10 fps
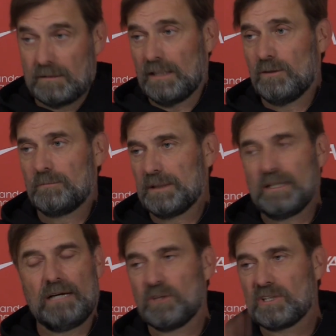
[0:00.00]
Can you believe,
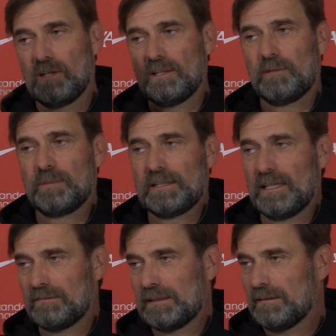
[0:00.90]
I
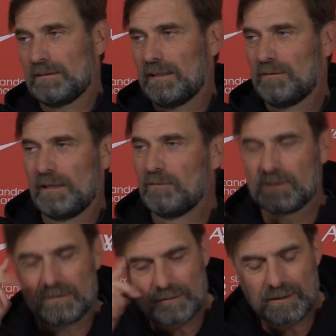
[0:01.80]

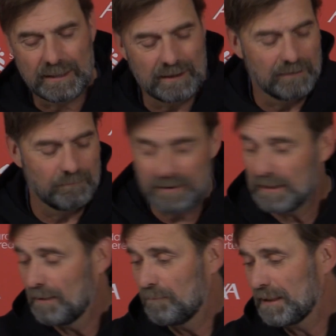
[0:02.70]
was thinking,
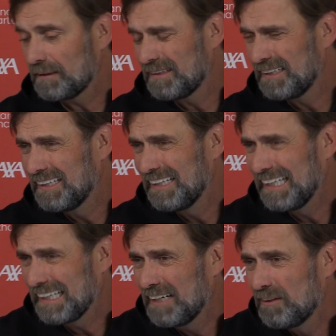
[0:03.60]
but
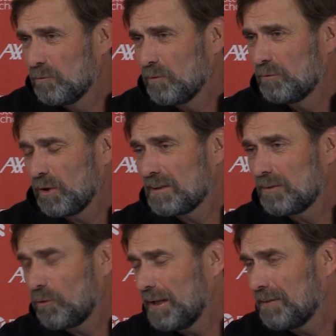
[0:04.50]
again, what
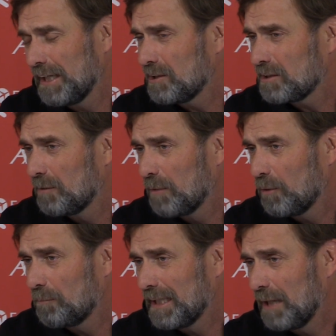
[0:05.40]
three things
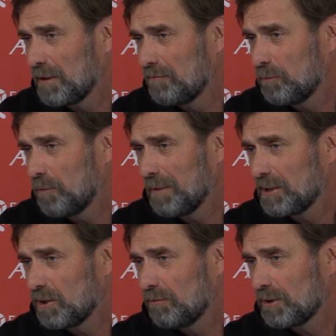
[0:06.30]
about becoming a football
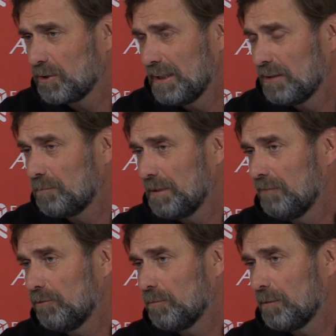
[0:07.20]
manager, or what you need to be a
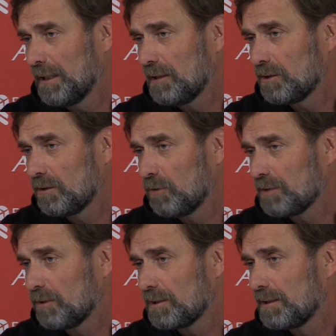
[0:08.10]
football manager, or
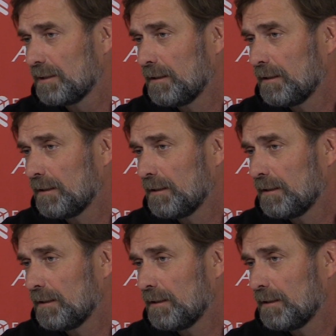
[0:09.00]
what was it?